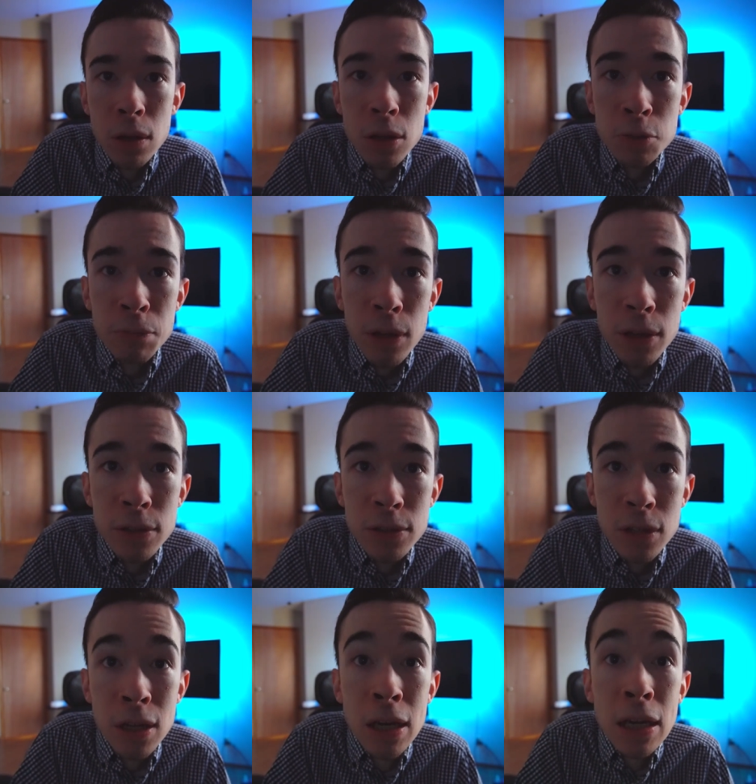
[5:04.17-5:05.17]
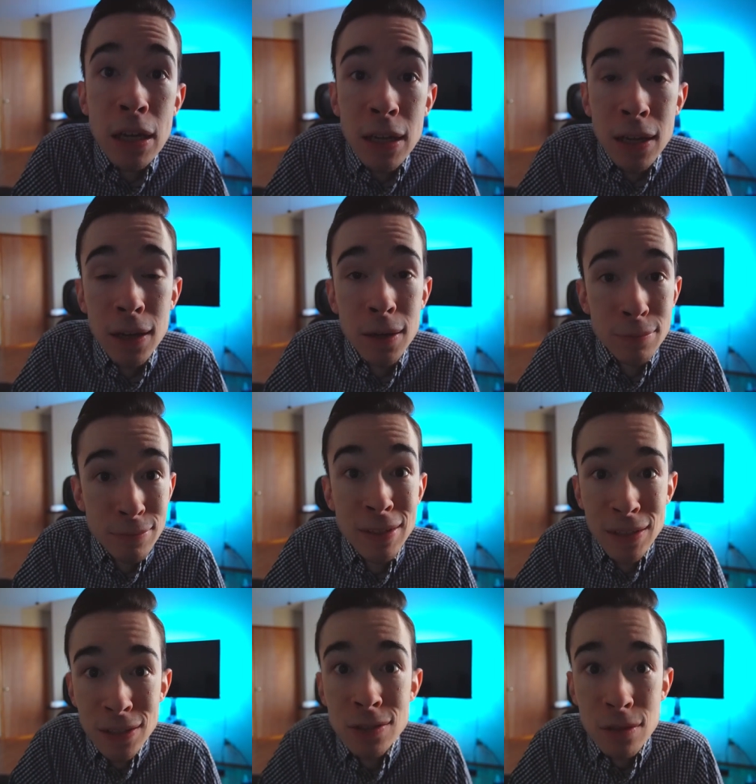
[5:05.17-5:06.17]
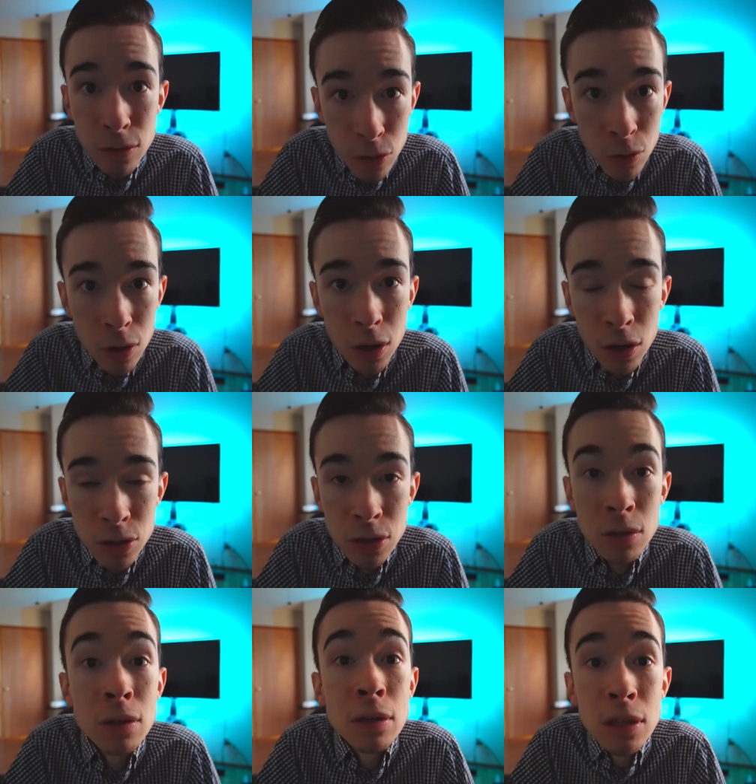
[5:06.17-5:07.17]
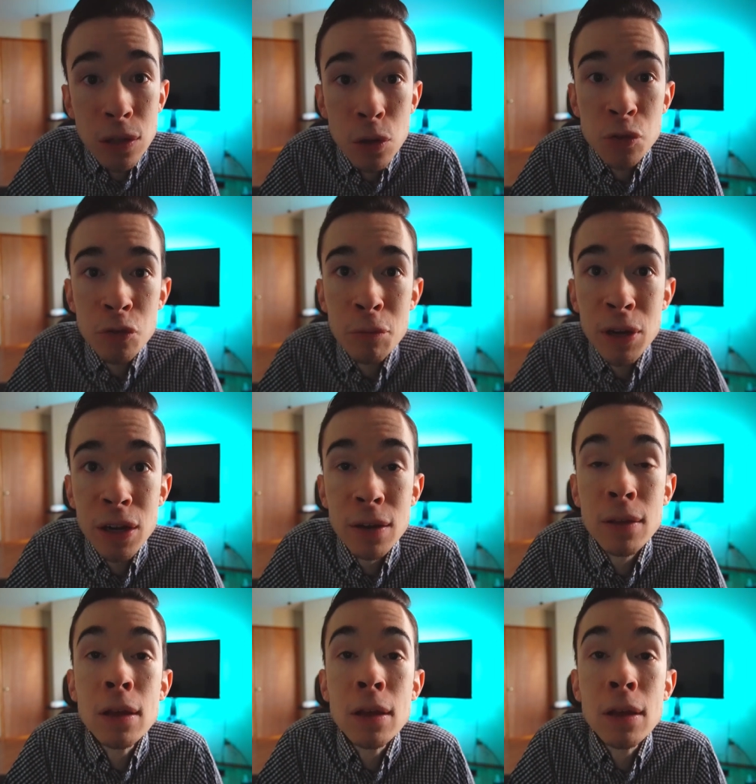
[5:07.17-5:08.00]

of this place uh, is the garage at least for me.